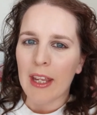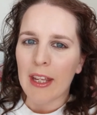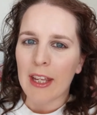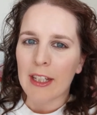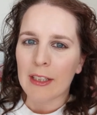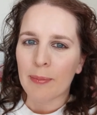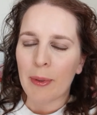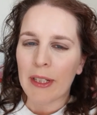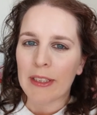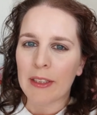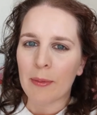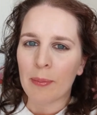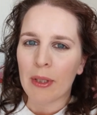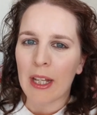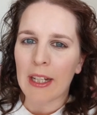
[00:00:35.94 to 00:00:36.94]
it's best
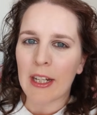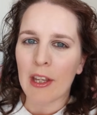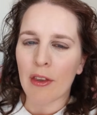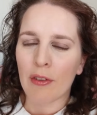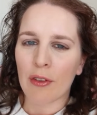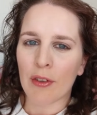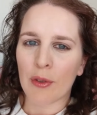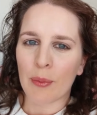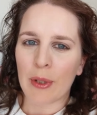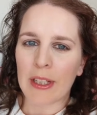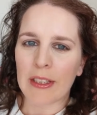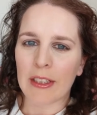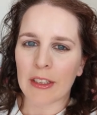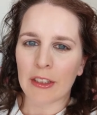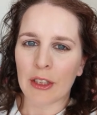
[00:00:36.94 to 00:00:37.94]
to plan it through the
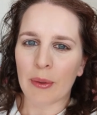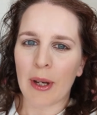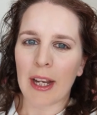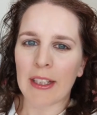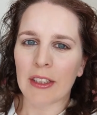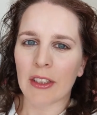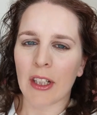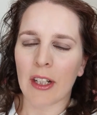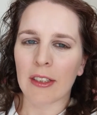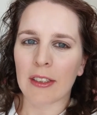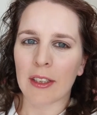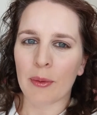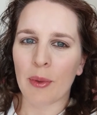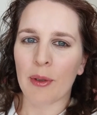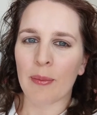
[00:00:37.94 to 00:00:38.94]
winter. So I
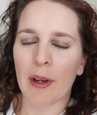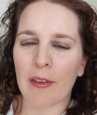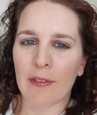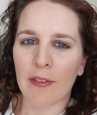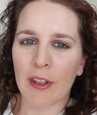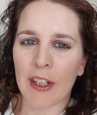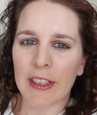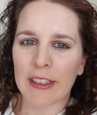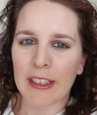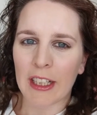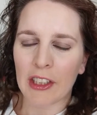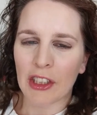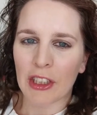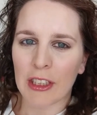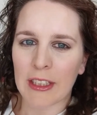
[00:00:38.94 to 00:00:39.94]
started with my first
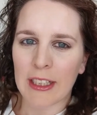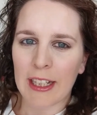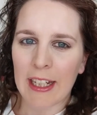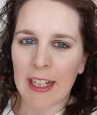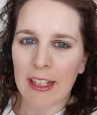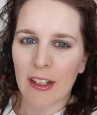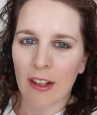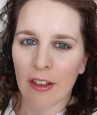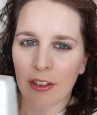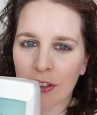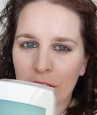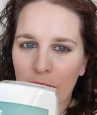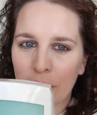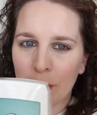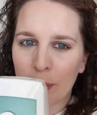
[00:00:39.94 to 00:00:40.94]
session in
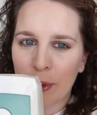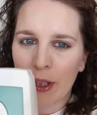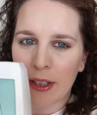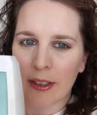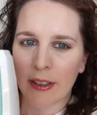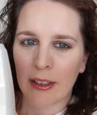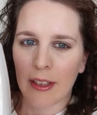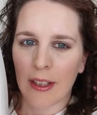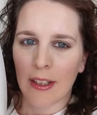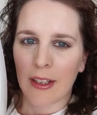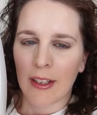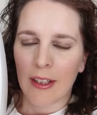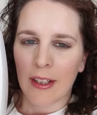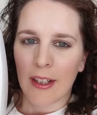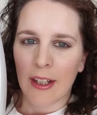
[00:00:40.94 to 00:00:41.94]
October
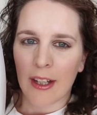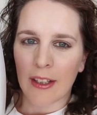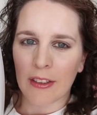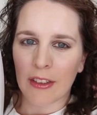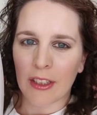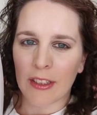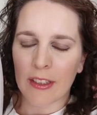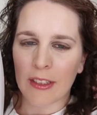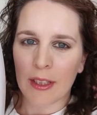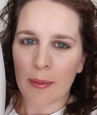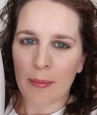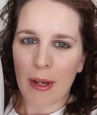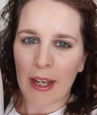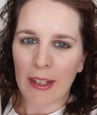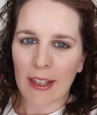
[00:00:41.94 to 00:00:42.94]
and just
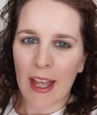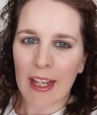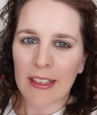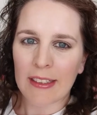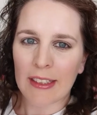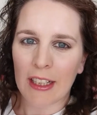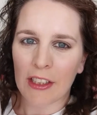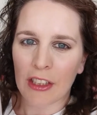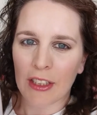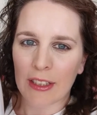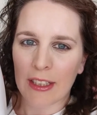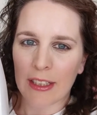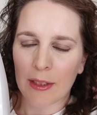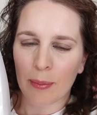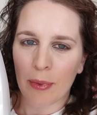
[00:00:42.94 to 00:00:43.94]
done my last session
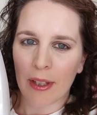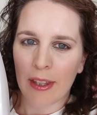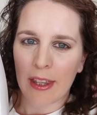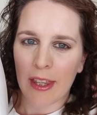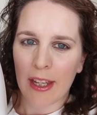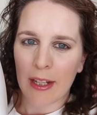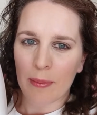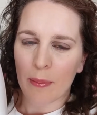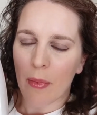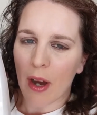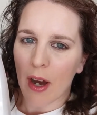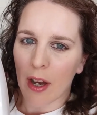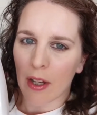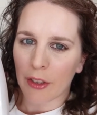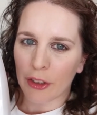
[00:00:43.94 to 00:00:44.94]
this month in
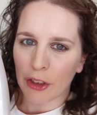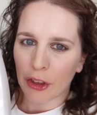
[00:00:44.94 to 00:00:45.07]
March.